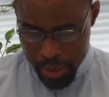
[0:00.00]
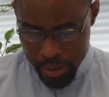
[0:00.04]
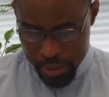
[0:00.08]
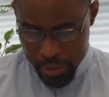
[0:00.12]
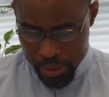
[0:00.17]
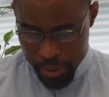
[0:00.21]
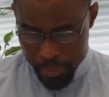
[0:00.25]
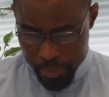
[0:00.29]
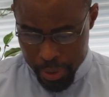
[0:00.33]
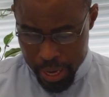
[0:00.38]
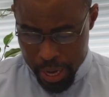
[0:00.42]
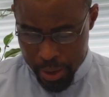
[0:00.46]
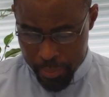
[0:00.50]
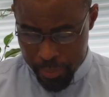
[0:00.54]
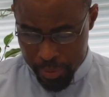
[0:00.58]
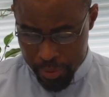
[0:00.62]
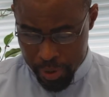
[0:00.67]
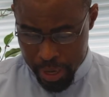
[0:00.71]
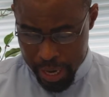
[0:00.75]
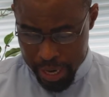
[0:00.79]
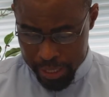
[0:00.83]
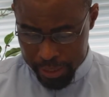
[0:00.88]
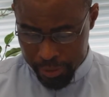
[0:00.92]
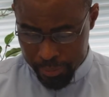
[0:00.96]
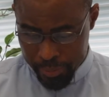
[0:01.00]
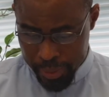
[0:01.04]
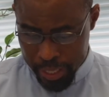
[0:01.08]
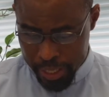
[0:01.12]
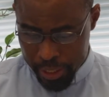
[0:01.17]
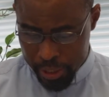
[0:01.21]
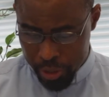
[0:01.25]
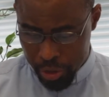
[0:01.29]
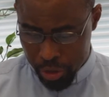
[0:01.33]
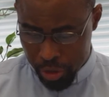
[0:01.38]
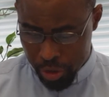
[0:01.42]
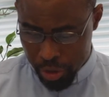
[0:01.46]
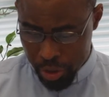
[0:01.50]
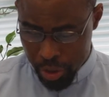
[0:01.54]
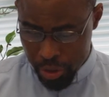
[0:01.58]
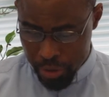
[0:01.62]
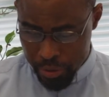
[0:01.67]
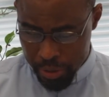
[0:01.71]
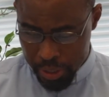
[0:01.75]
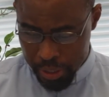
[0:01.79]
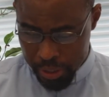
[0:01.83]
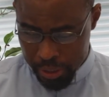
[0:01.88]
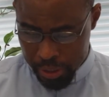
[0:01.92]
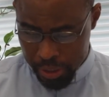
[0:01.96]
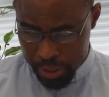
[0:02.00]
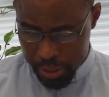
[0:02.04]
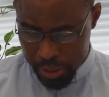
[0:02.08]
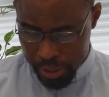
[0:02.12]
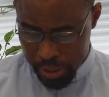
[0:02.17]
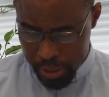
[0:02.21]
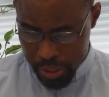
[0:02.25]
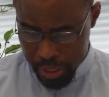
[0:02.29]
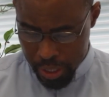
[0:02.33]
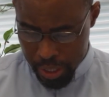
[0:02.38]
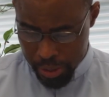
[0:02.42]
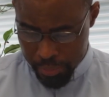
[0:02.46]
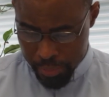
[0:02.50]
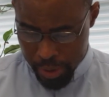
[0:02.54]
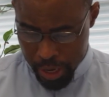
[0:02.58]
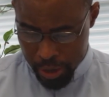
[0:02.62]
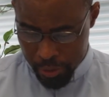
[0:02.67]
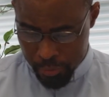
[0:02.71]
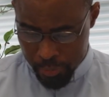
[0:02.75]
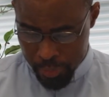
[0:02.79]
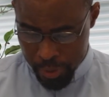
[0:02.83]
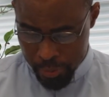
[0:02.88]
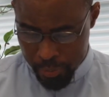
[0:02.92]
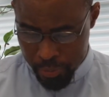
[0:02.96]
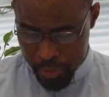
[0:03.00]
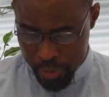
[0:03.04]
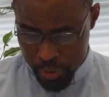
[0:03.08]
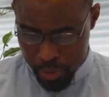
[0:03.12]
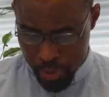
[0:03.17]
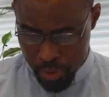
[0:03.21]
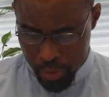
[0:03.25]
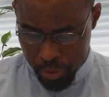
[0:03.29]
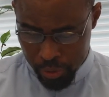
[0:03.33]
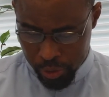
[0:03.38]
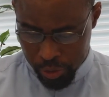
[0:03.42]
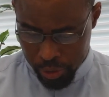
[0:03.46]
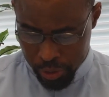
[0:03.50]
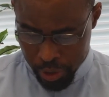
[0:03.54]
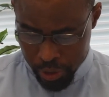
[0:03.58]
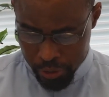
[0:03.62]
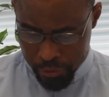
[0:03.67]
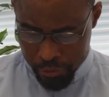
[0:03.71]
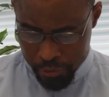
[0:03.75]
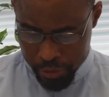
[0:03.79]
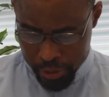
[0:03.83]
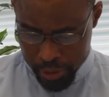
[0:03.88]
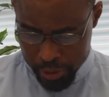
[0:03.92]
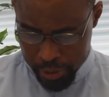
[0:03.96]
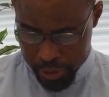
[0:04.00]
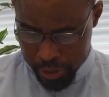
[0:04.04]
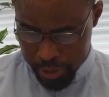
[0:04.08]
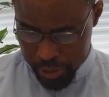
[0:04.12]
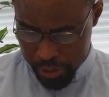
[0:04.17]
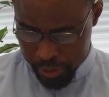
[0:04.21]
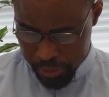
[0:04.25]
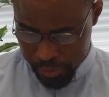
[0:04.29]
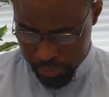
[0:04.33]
The Bible has many stories about people who suffered.